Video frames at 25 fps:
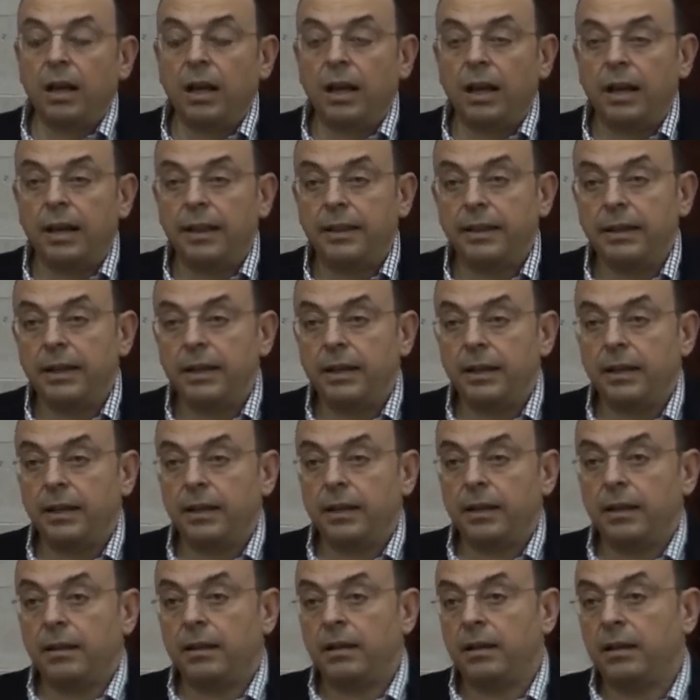I
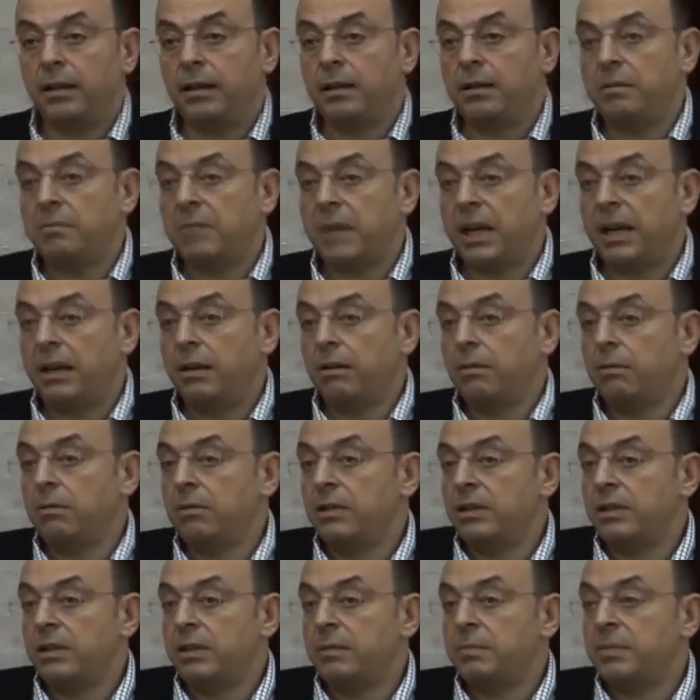think, in my
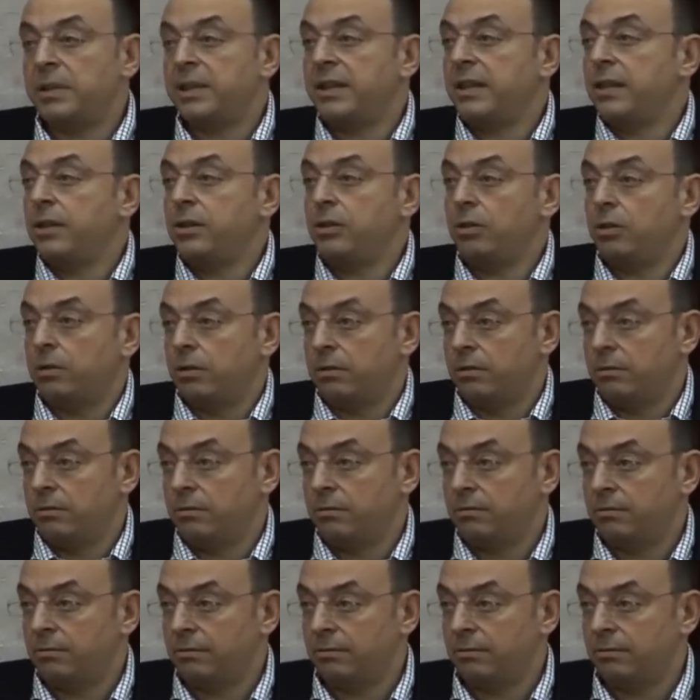own interpretation,